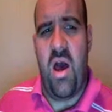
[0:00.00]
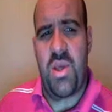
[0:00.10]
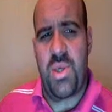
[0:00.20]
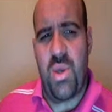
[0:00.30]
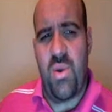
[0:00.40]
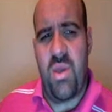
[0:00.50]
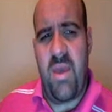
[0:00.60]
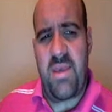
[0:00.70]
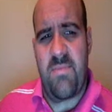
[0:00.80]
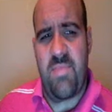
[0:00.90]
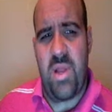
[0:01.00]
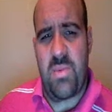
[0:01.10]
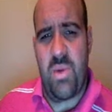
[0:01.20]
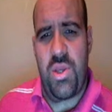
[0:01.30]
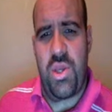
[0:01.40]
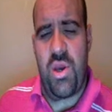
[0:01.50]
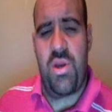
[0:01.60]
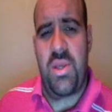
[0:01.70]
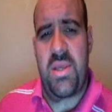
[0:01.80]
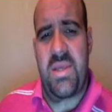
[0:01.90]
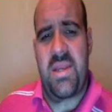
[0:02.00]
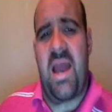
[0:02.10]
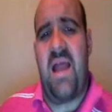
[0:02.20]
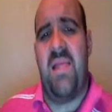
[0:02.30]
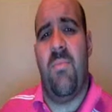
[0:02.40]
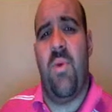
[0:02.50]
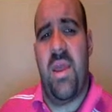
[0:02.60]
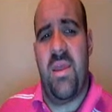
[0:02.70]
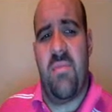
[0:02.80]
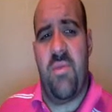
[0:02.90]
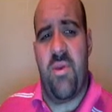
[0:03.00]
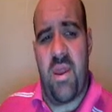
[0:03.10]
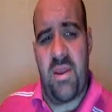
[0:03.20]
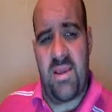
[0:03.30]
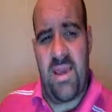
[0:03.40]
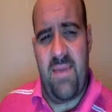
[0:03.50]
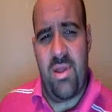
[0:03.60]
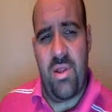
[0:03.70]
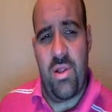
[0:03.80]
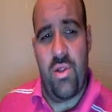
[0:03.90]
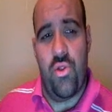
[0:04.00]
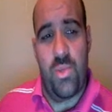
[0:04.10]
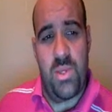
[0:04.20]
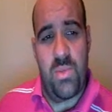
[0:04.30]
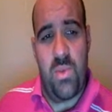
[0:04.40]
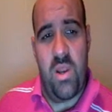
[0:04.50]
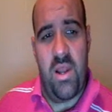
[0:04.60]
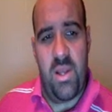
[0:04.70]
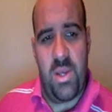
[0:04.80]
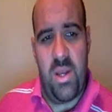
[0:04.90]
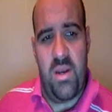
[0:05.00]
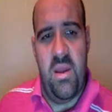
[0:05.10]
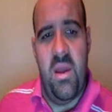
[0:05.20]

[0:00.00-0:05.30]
sodium has a +1 charge. It's in column 1A of the periodic table. It loses 1 electron.